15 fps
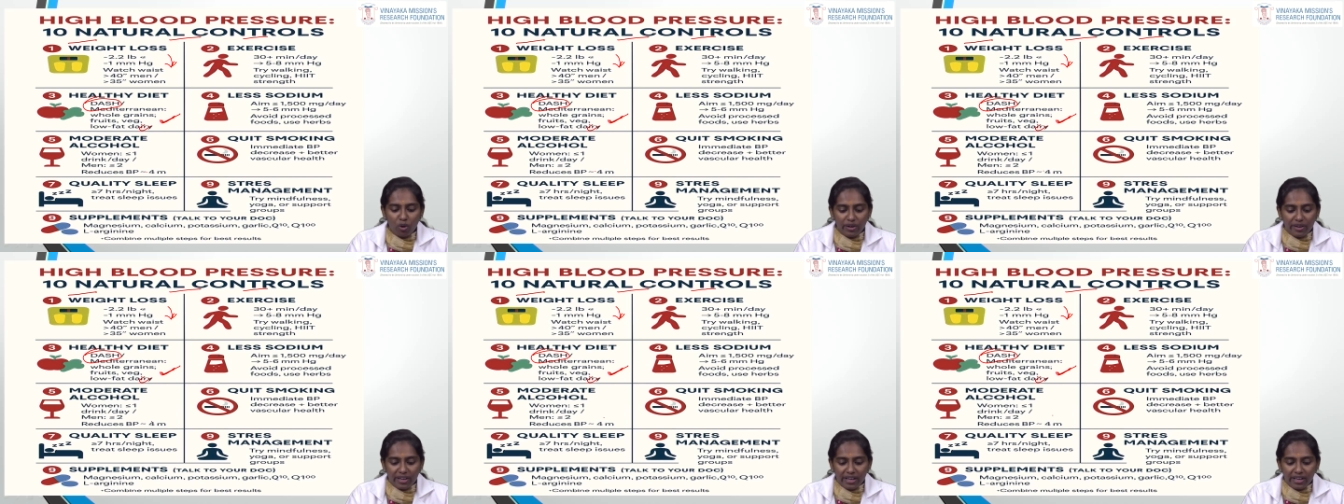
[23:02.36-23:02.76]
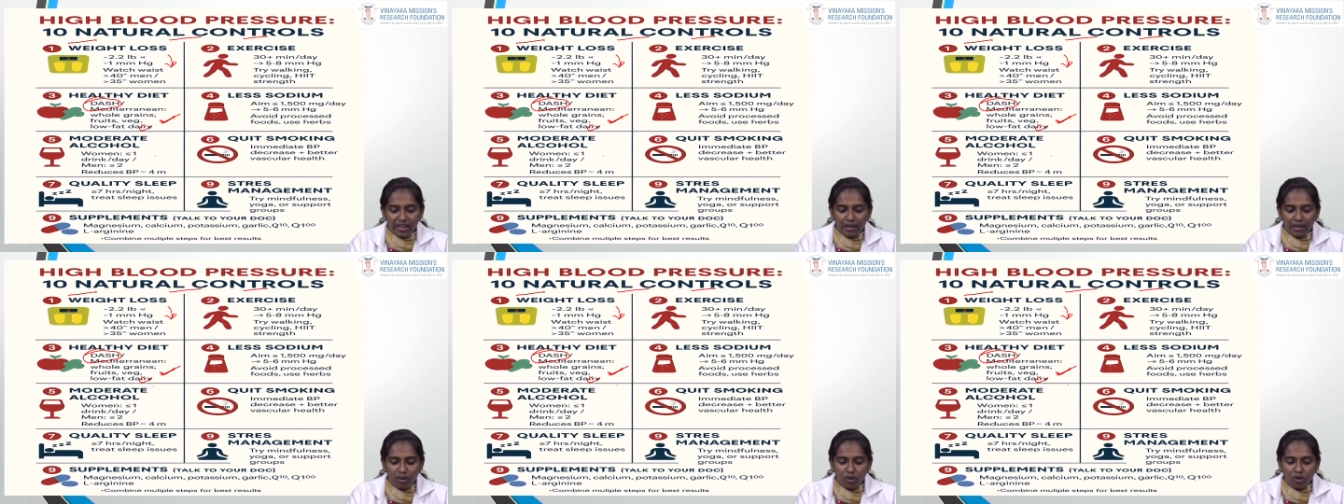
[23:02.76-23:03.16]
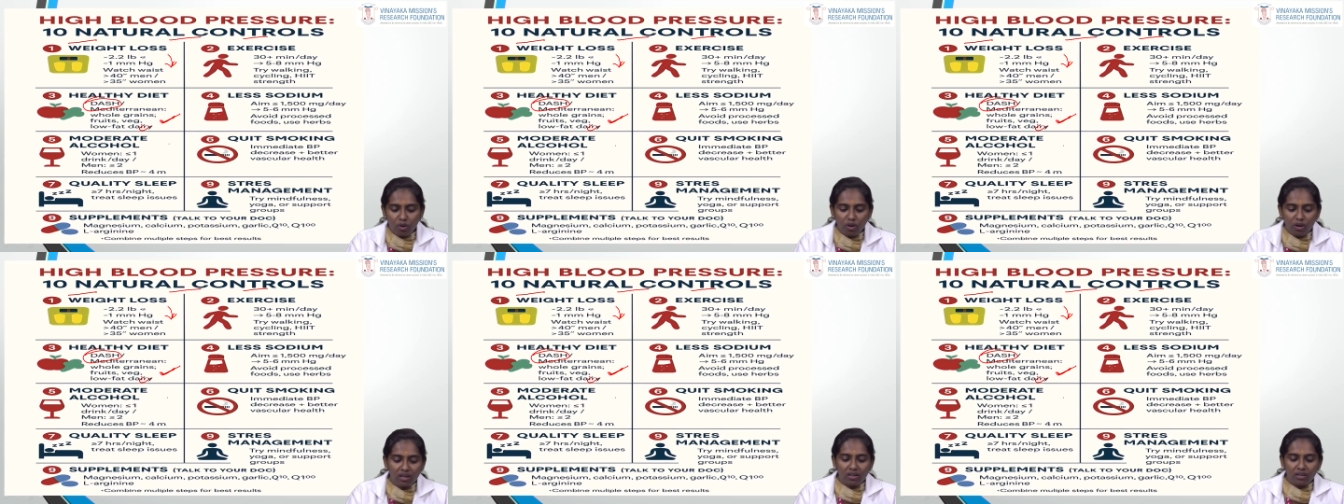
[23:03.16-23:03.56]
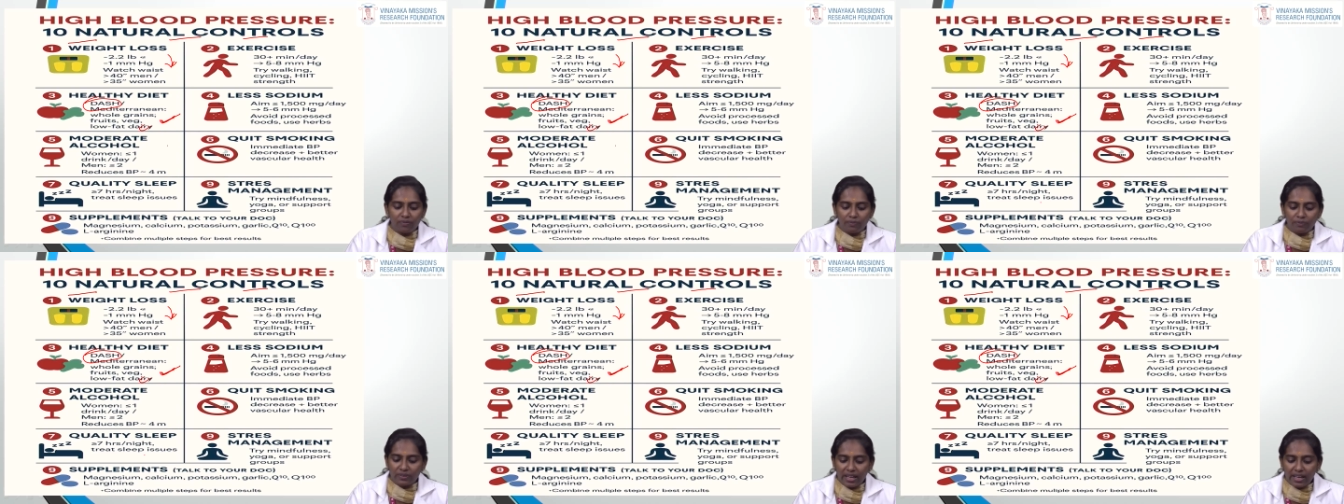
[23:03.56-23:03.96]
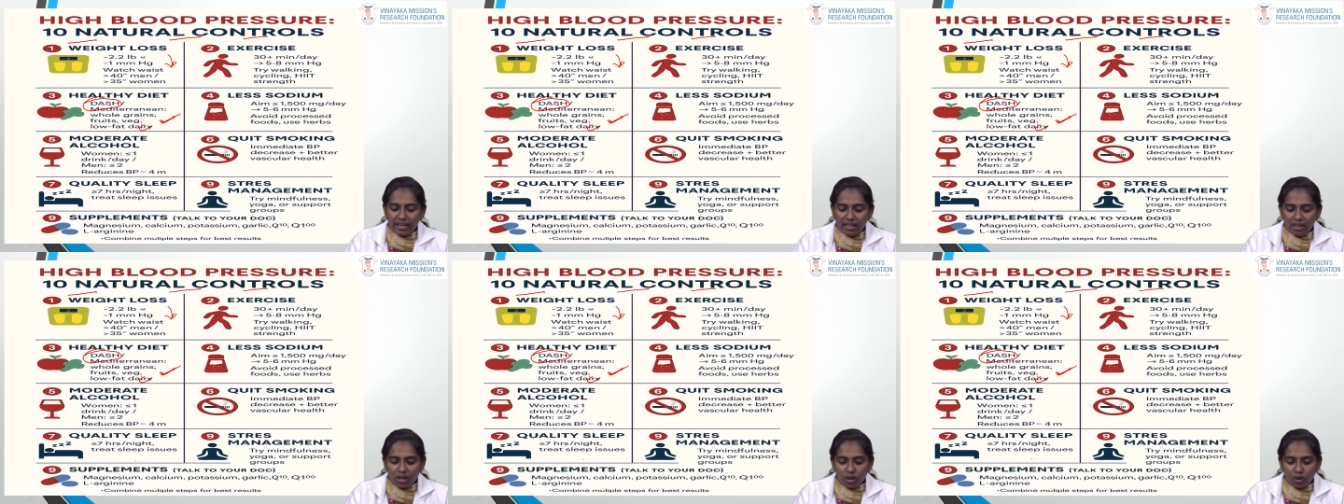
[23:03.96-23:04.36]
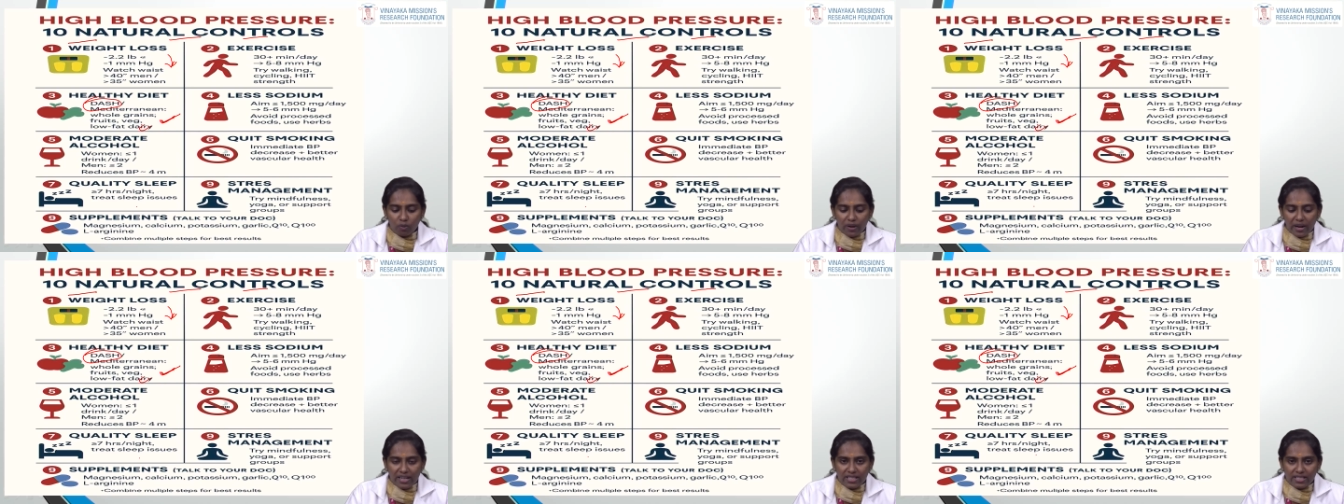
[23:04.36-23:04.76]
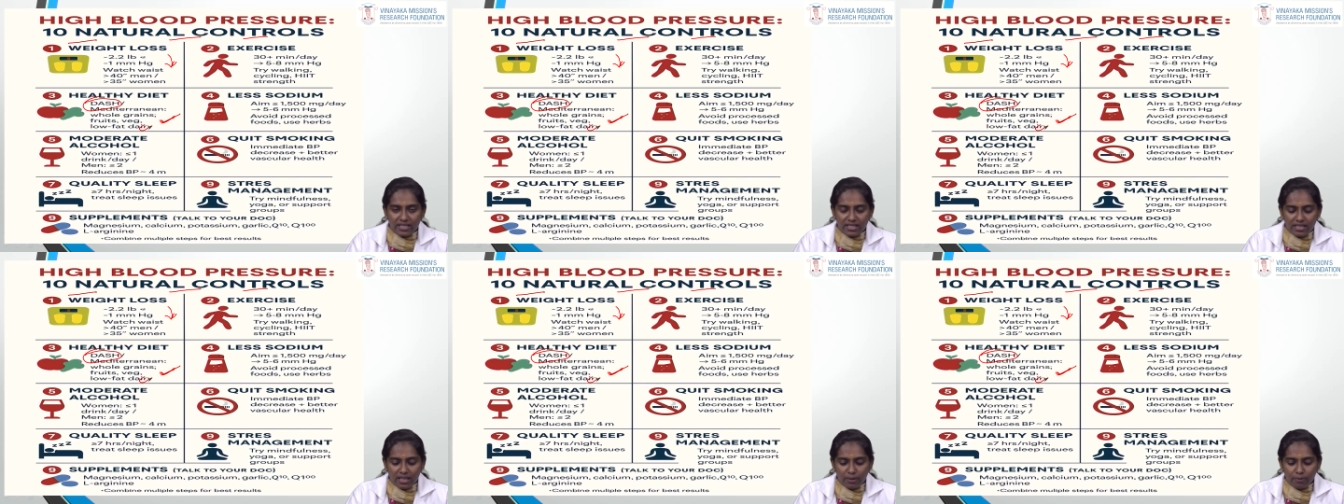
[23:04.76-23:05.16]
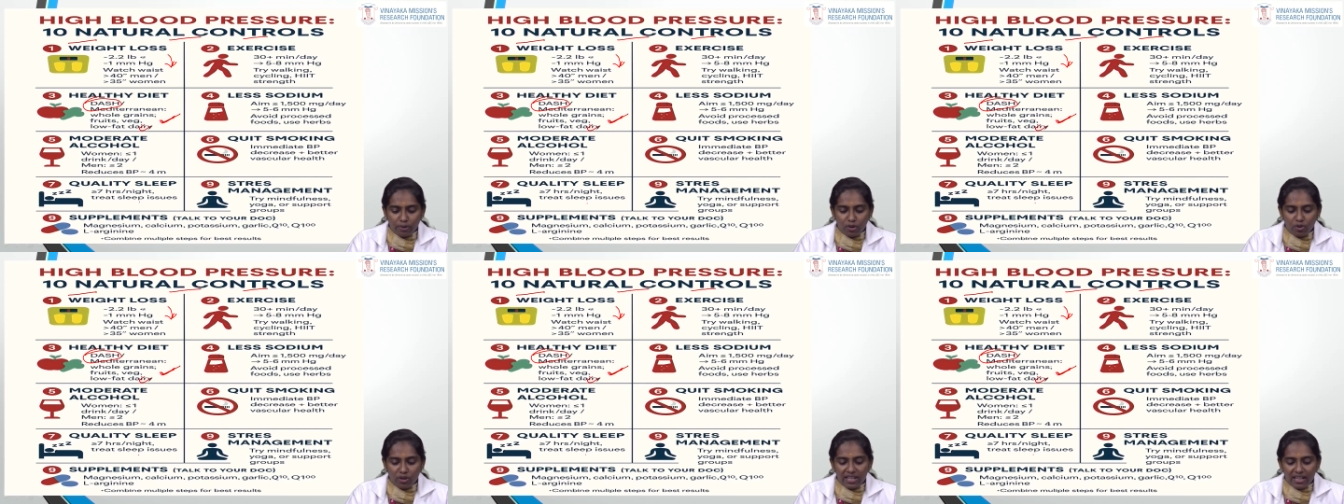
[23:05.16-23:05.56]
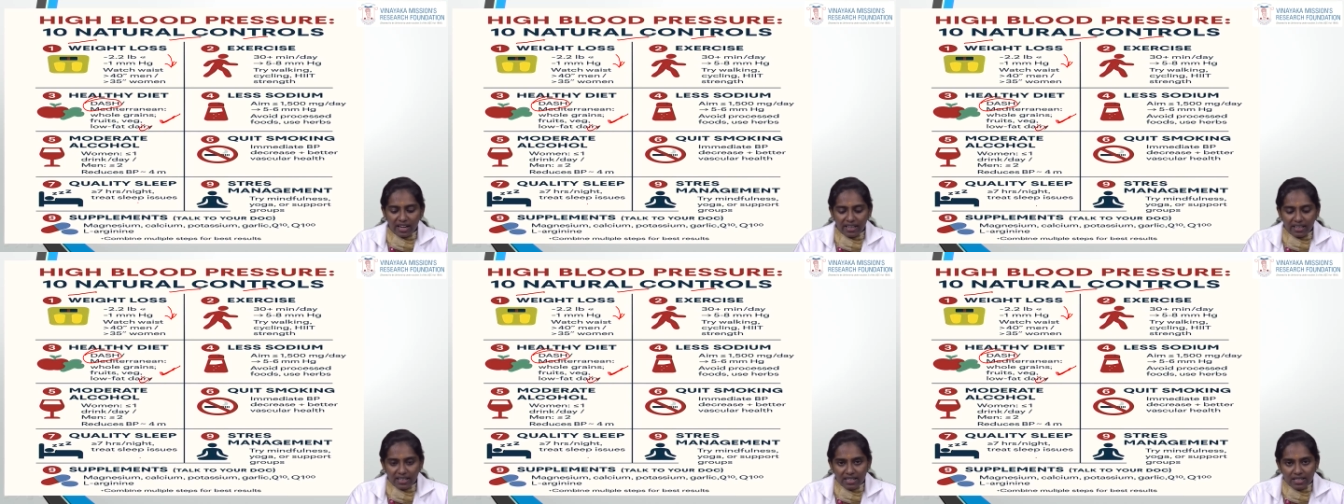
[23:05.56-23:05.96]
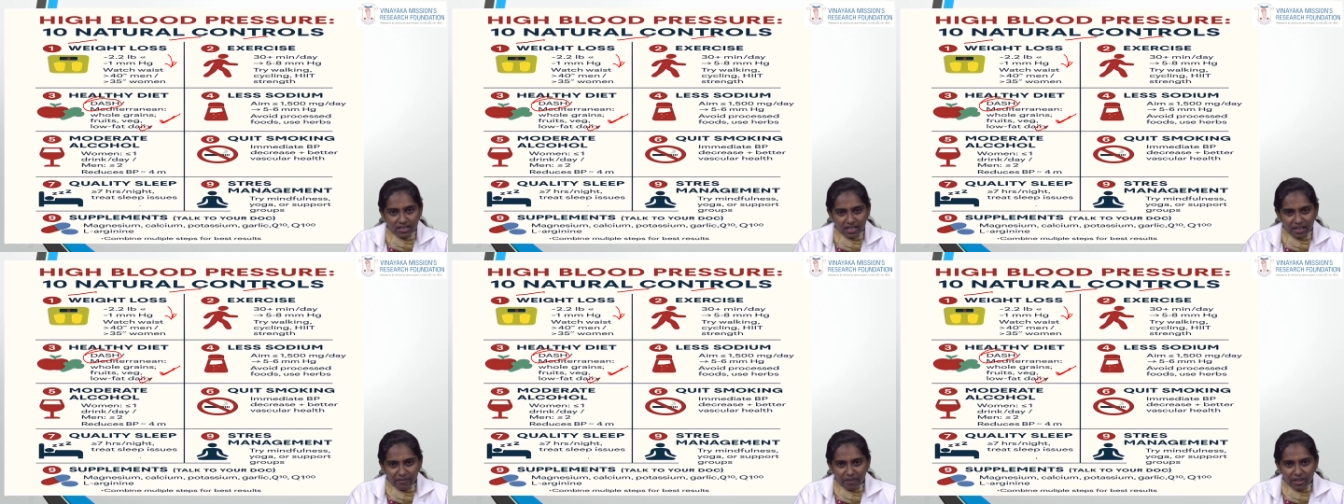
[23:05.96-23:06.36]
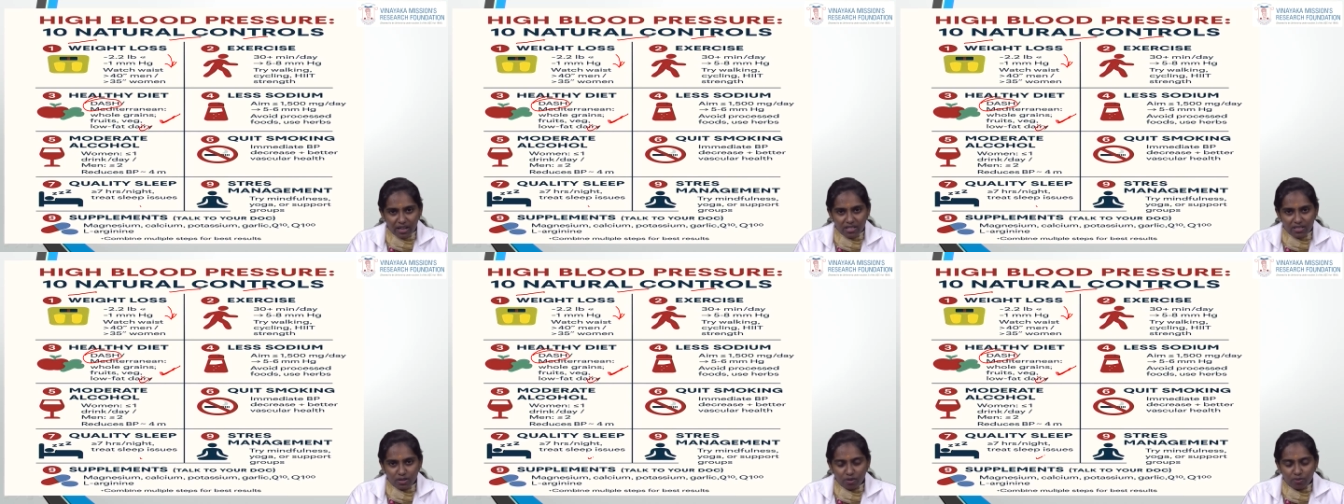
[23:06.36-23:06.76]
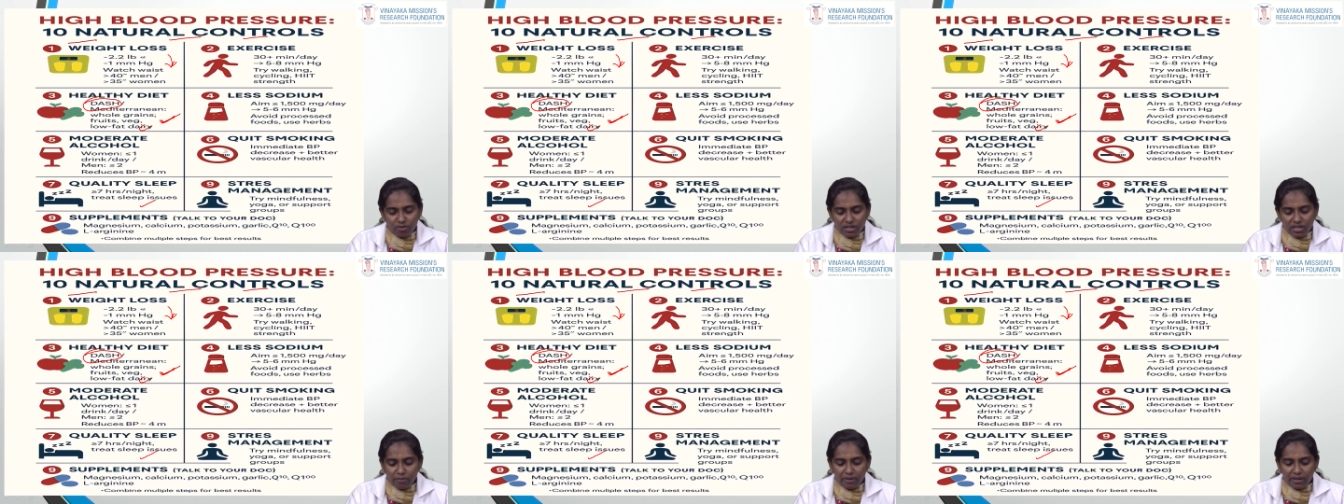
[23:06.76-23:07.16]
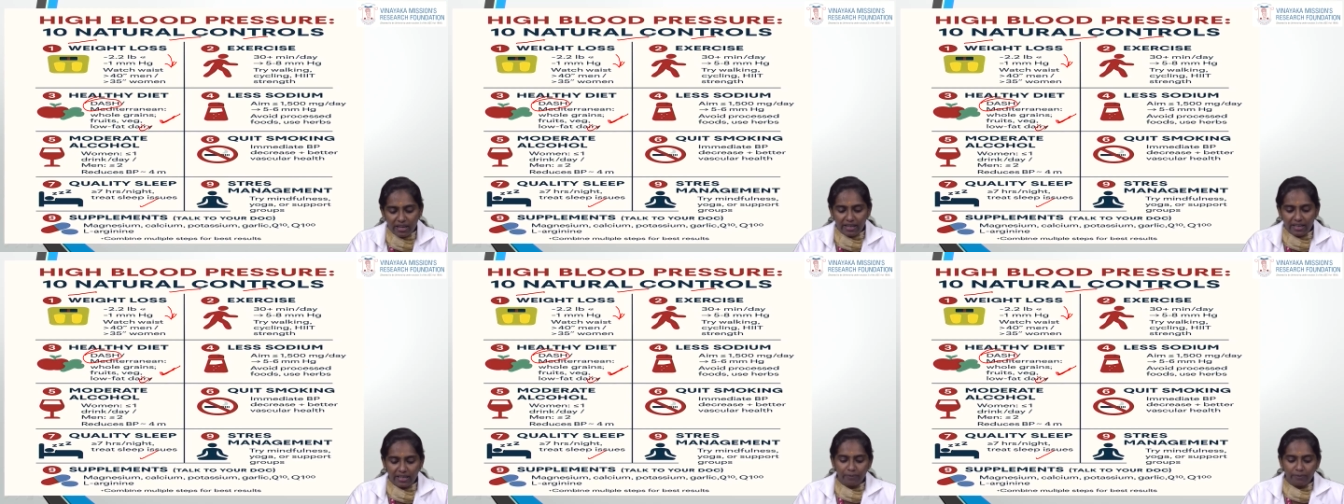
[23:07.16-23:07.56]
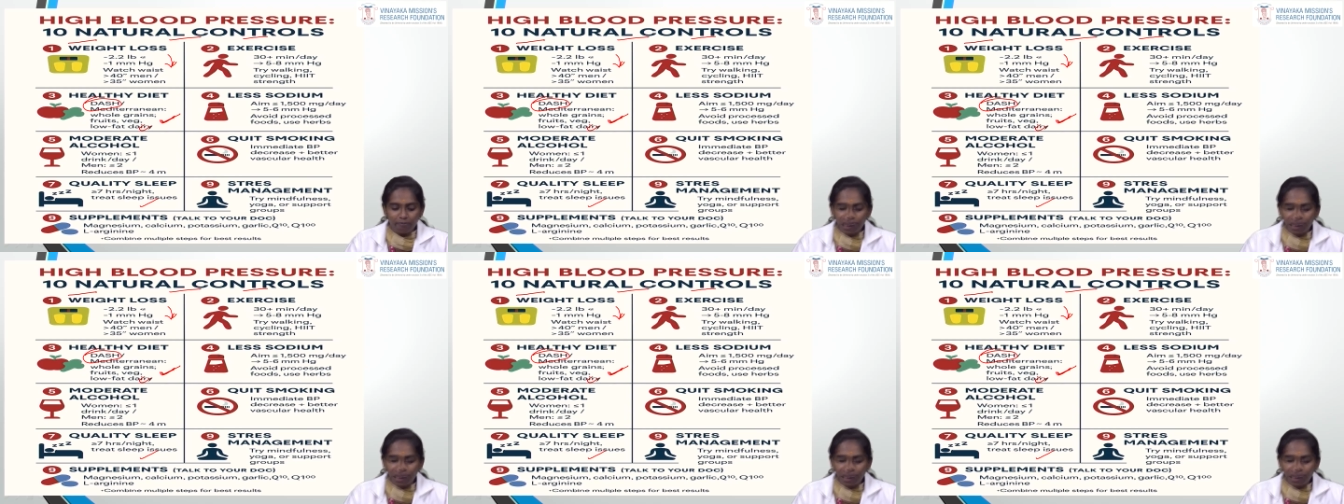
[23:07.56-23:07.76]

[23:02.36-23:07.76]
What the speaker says: moderate alcohol. Then quality sleep, you need at least 7 hours of sleep daily.